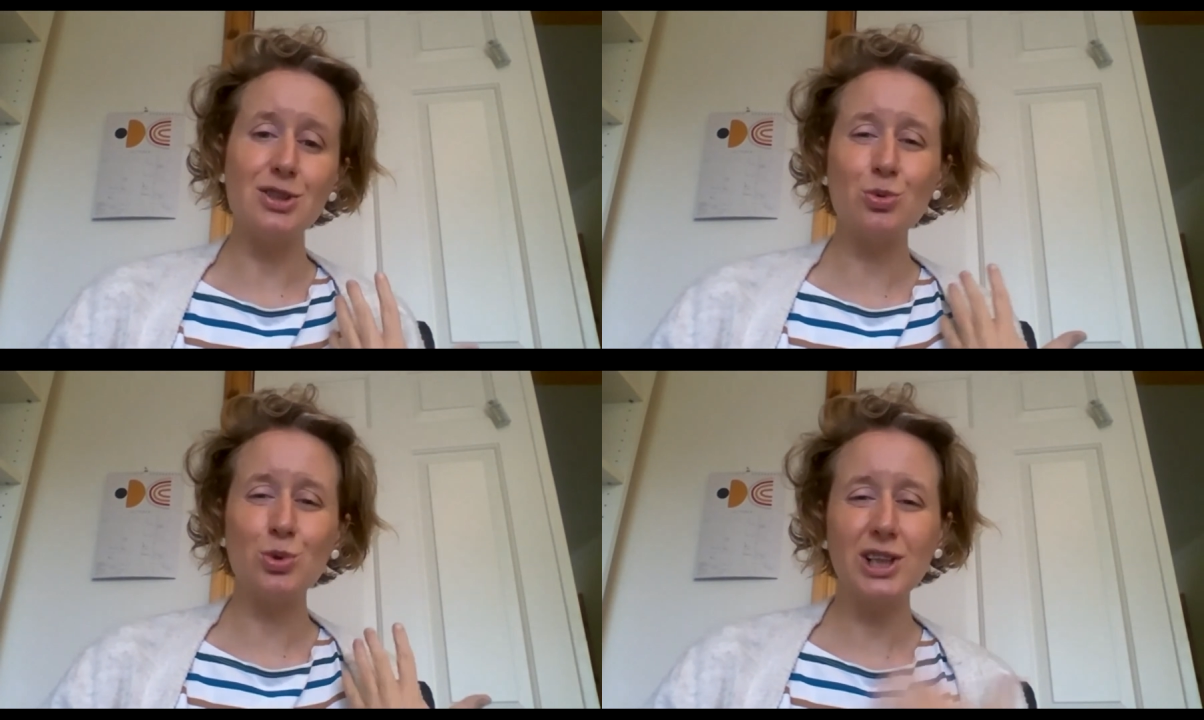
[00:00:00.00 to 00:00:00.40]

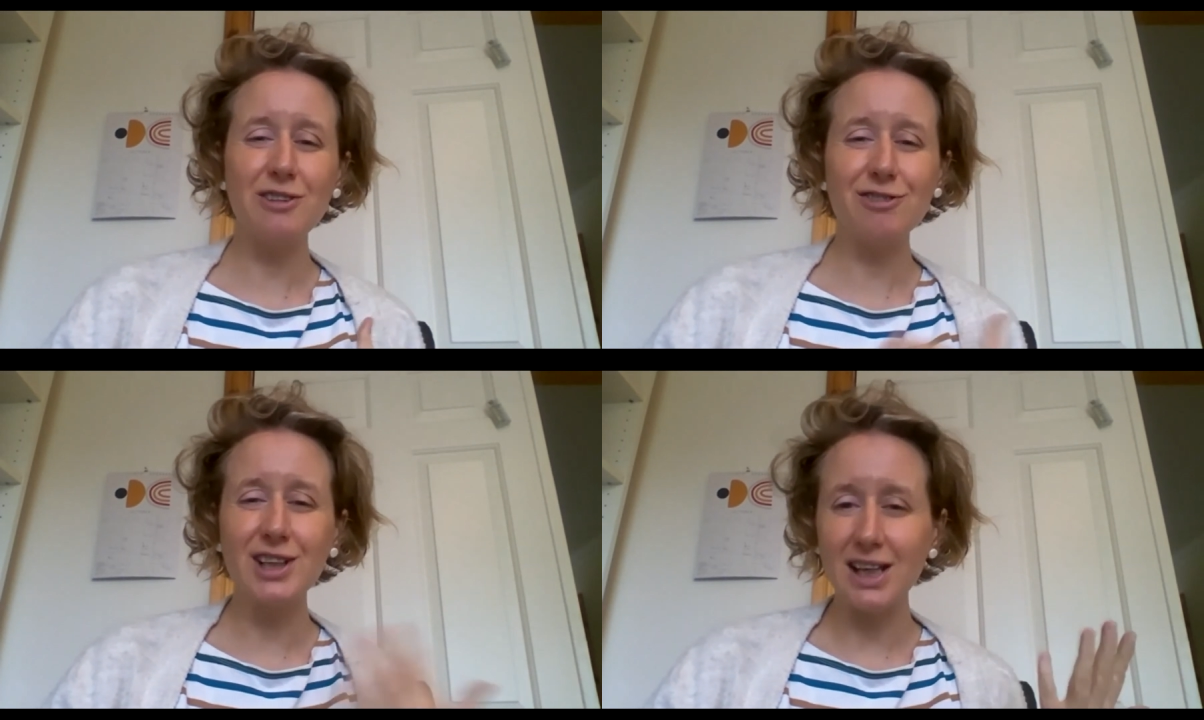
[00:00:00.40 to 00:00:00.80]
to really
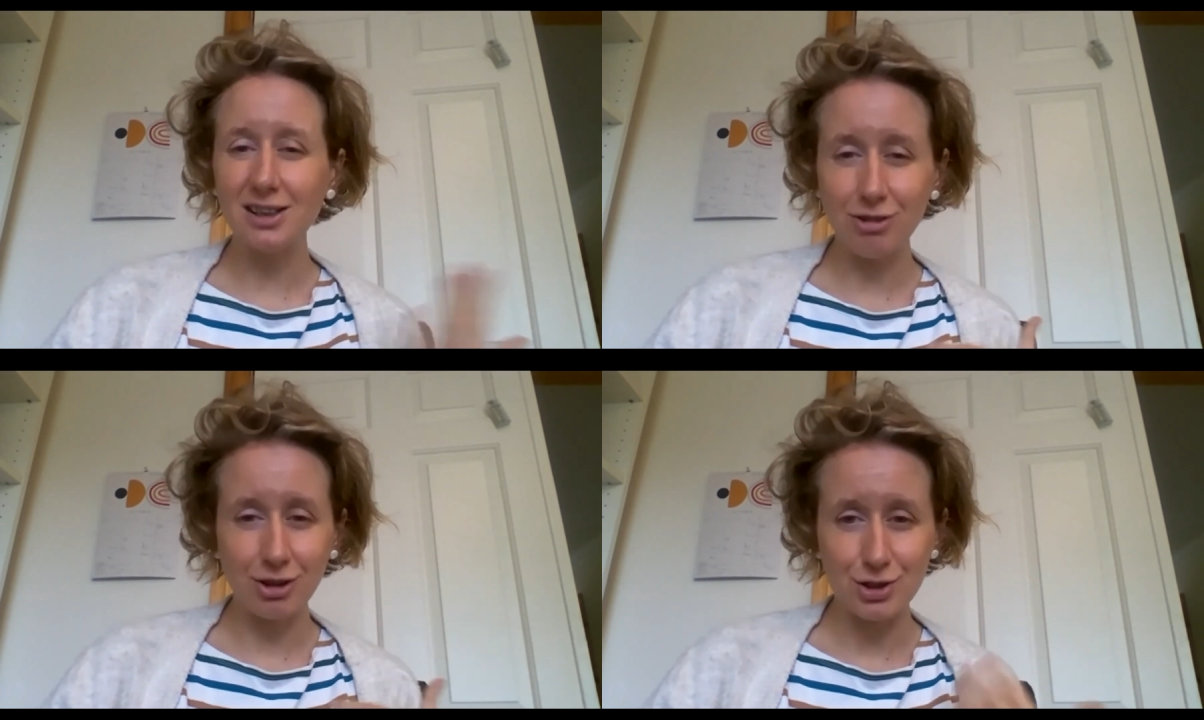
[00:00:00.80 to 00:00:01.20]
forget
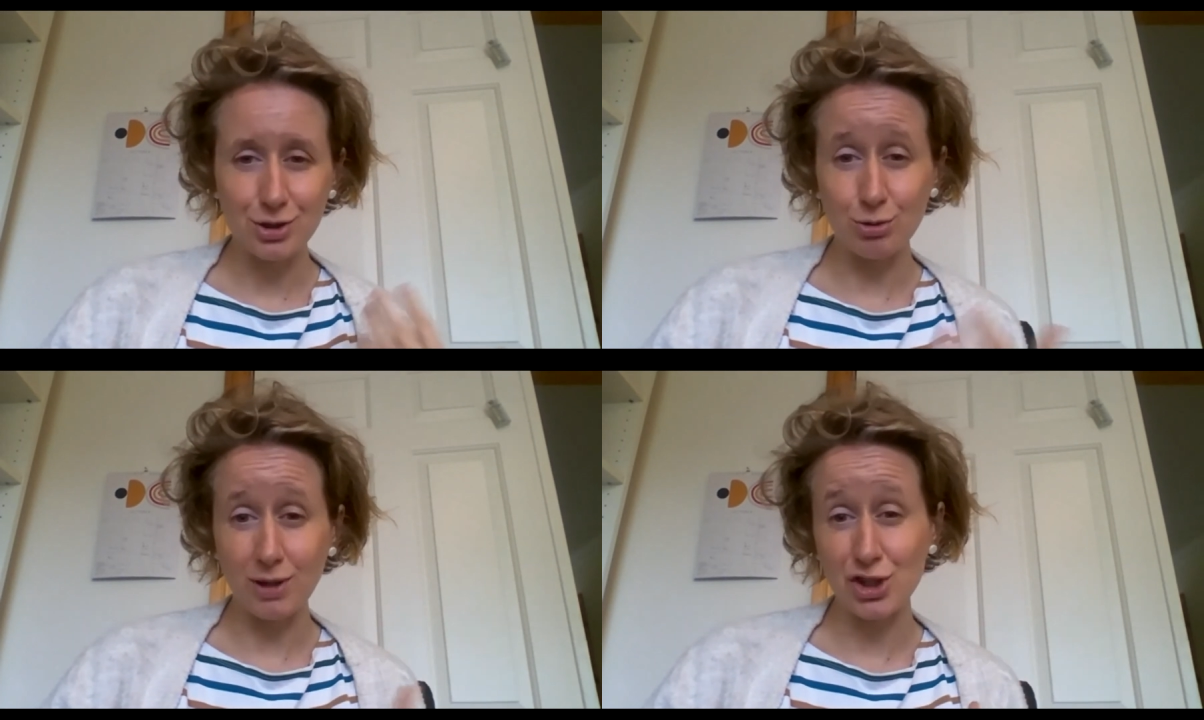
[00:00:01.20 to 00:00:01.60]
the first
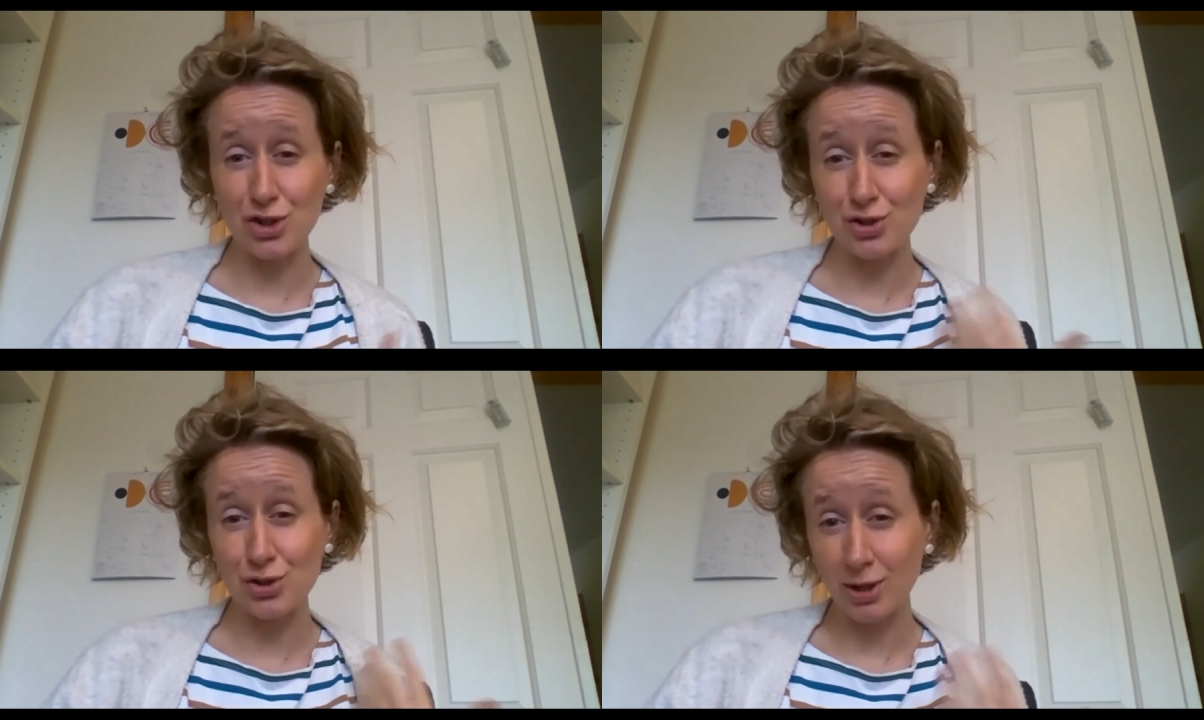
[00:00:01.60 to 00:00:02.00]
2
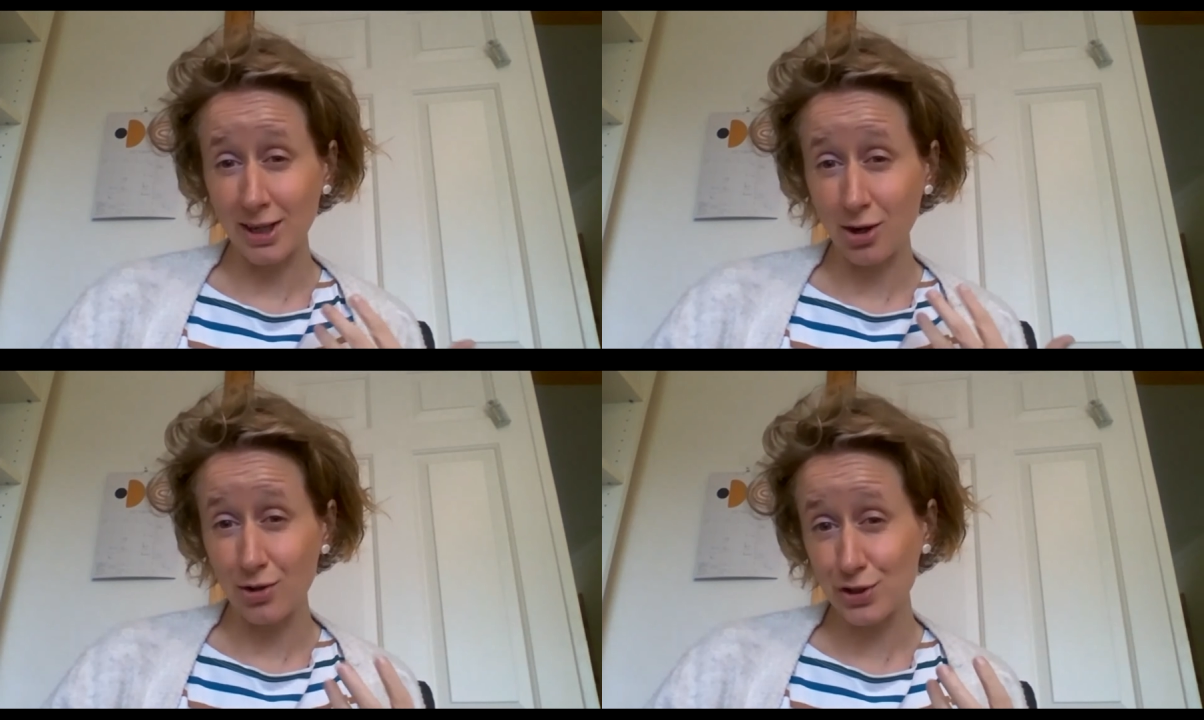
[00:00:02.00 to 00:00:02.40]
erections and try
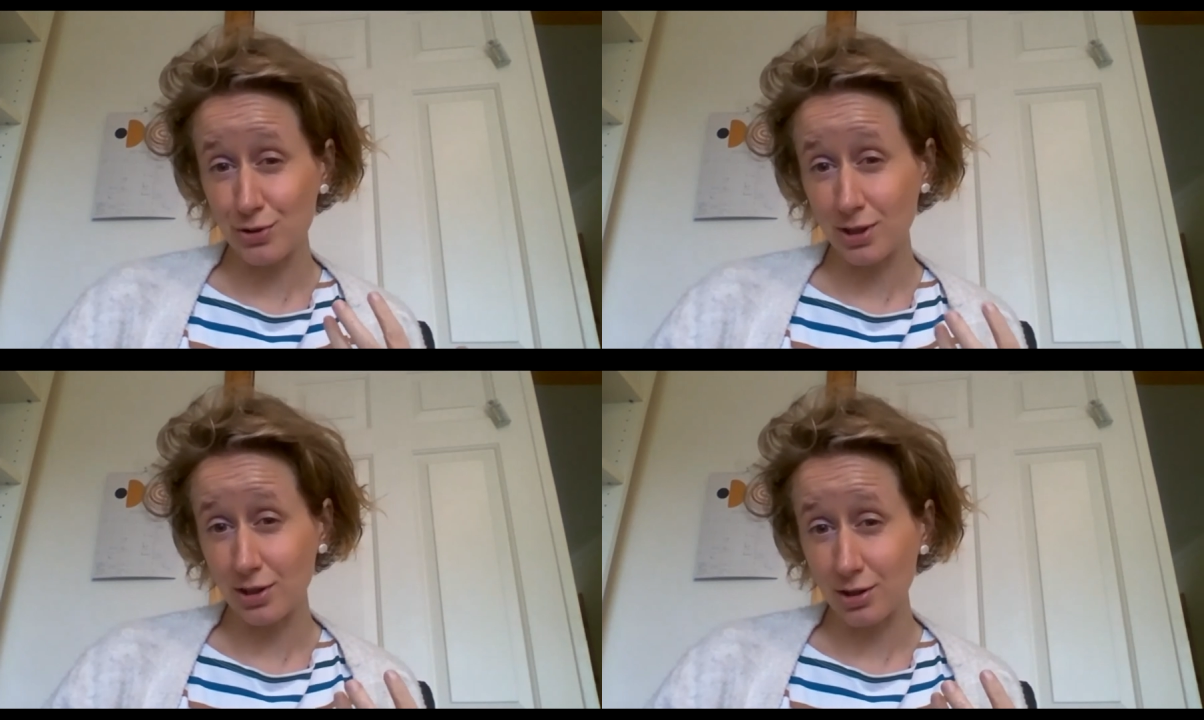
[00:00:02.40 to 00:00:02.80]
to
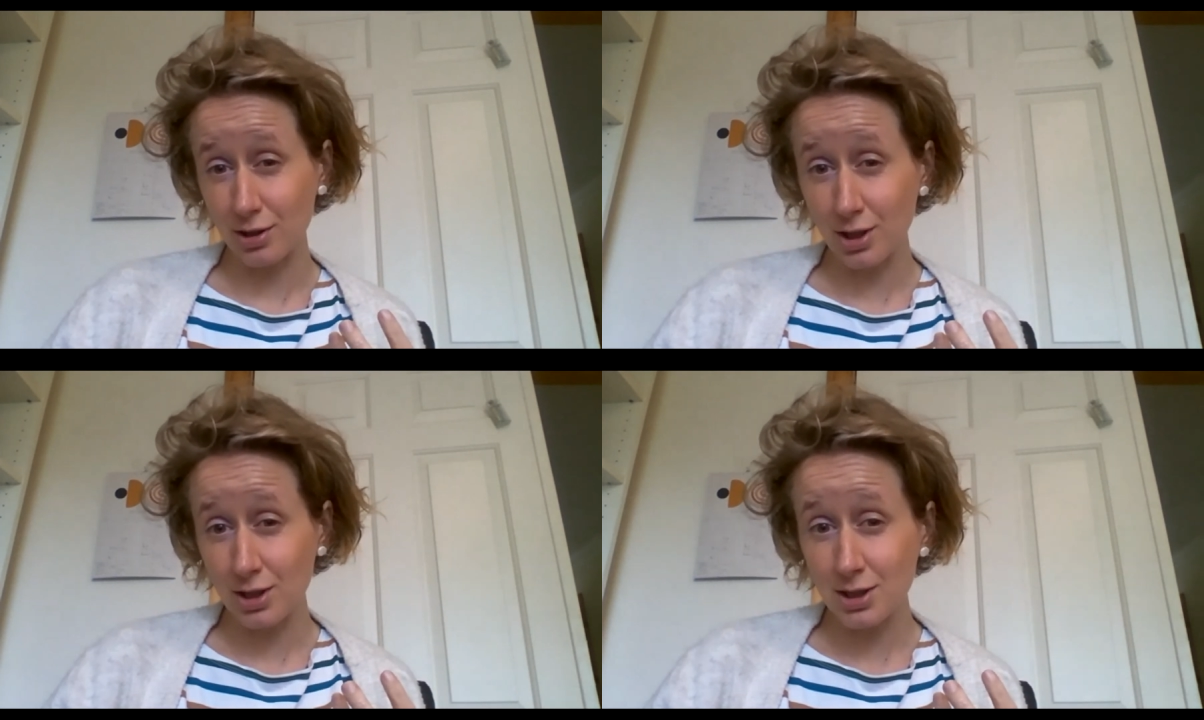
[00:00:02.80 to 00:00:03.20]
concentrate on the
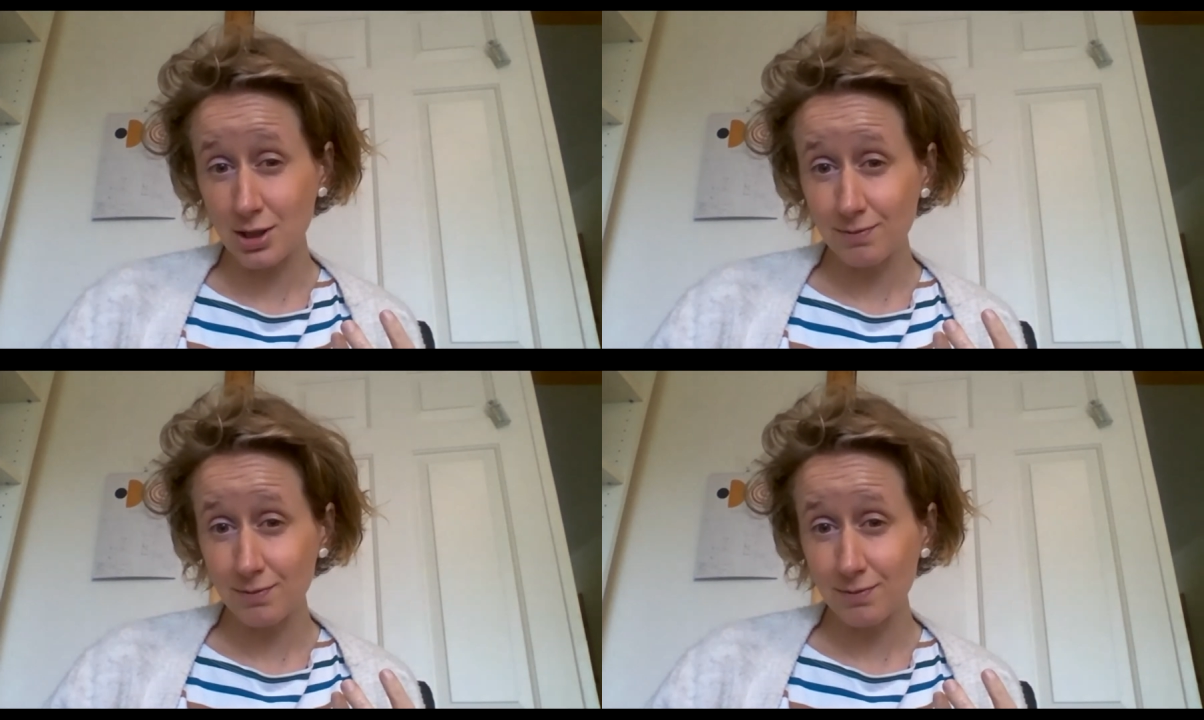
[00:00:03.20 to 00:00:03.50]
third,